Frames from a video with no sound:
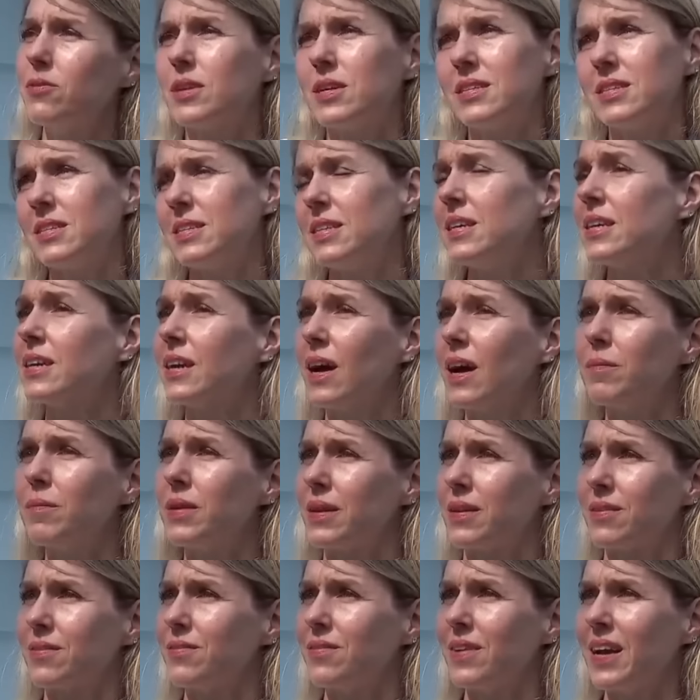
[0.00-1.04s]
You can see it
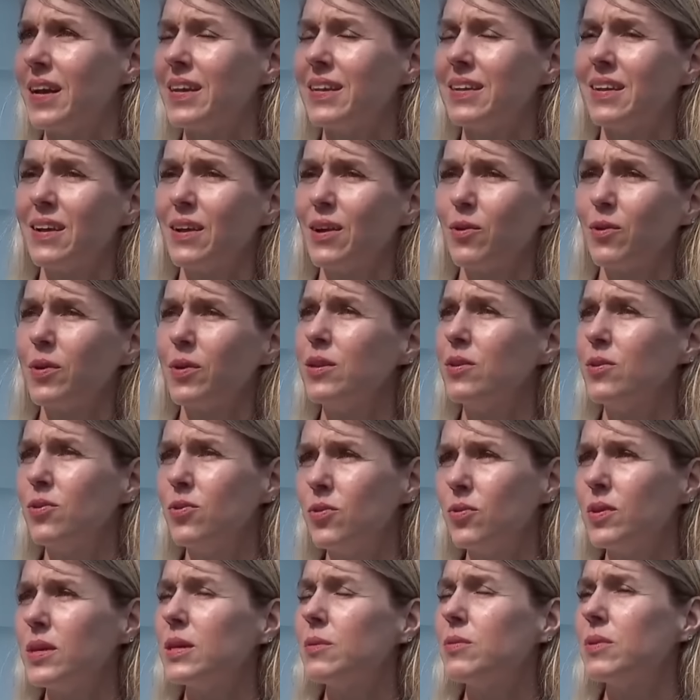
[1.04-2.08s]
coming, right? We
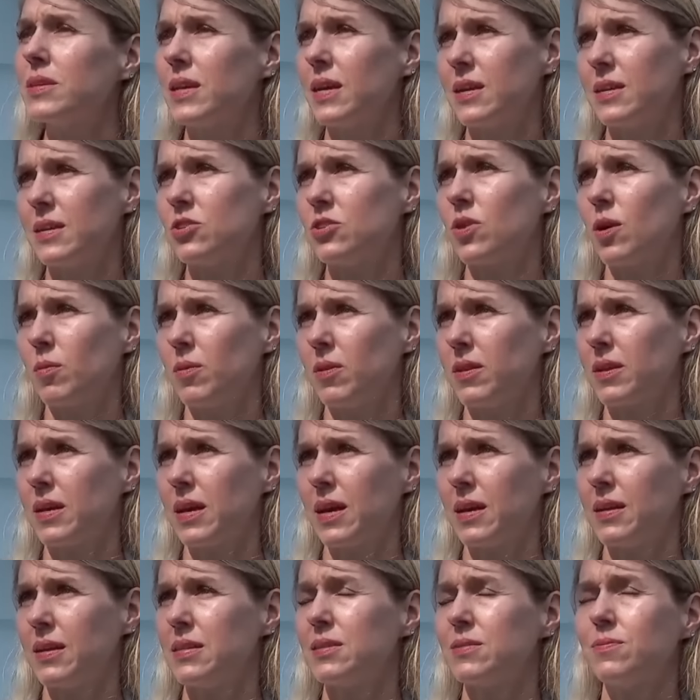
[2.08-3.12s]
knew he would get in trouble
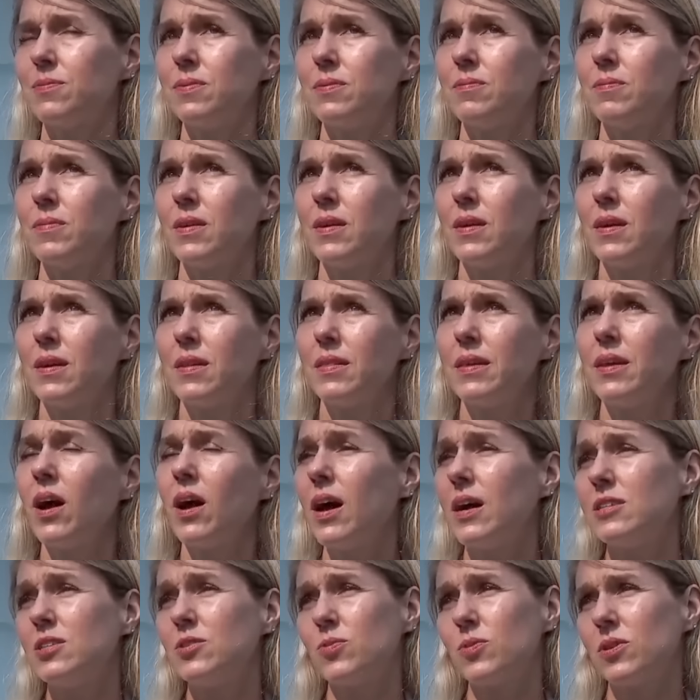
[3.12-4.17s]
again. The
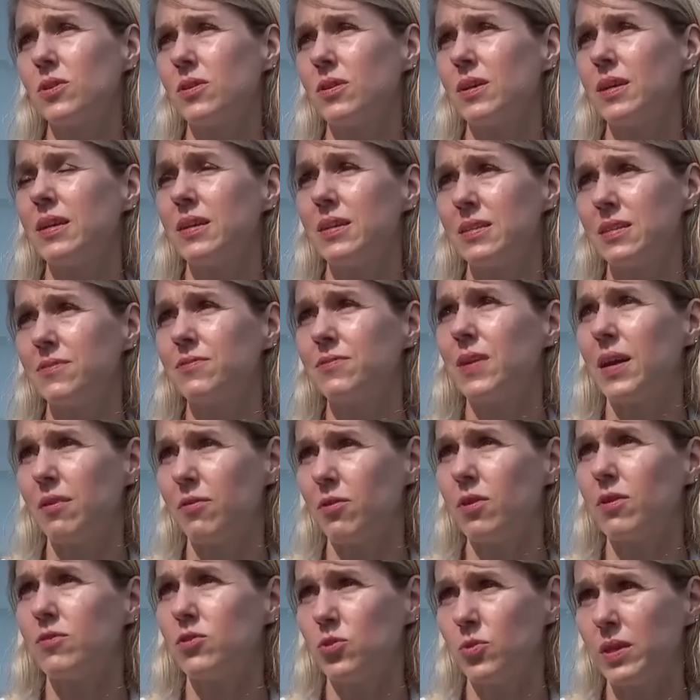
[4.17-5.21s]
odds were in his
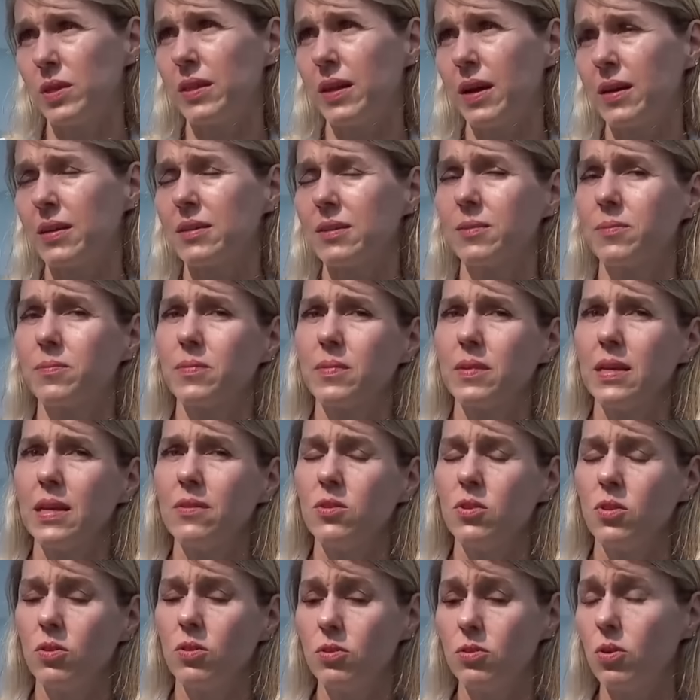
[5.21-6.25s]
favor of doing that,
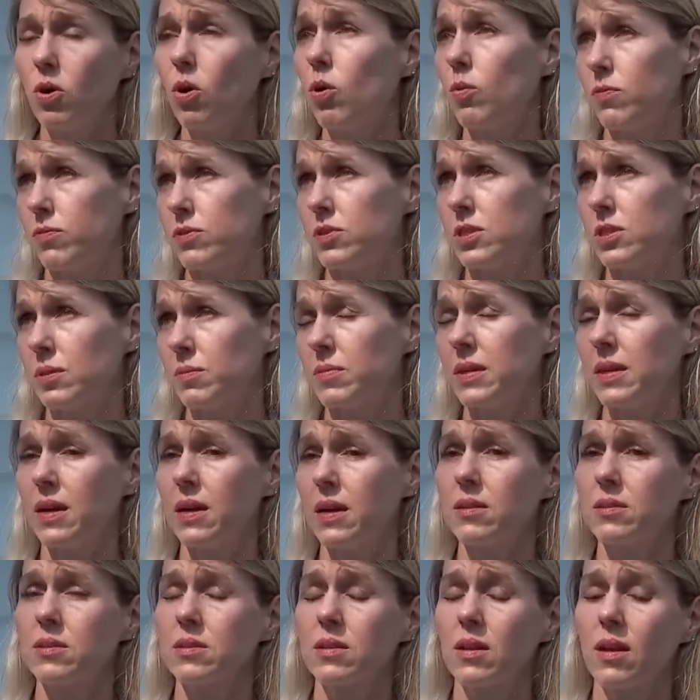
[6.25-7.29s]
even though you'd hope for something
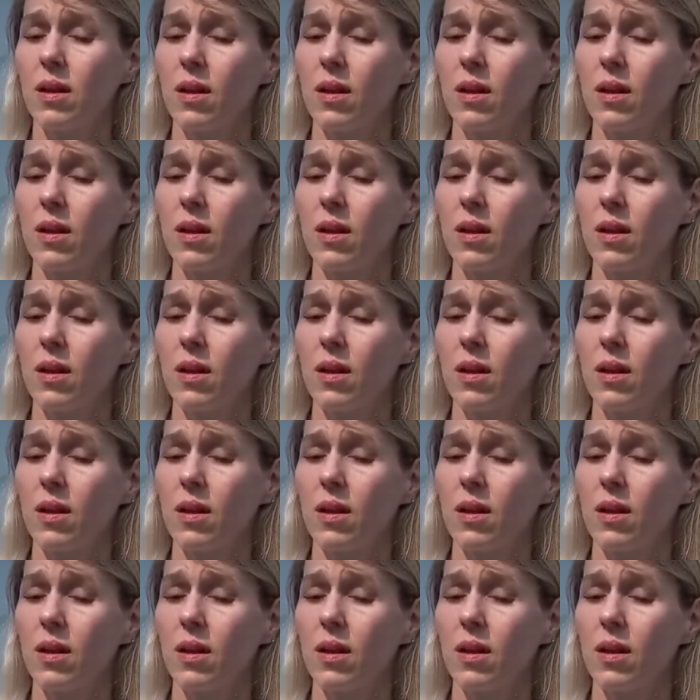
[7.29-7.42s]
else.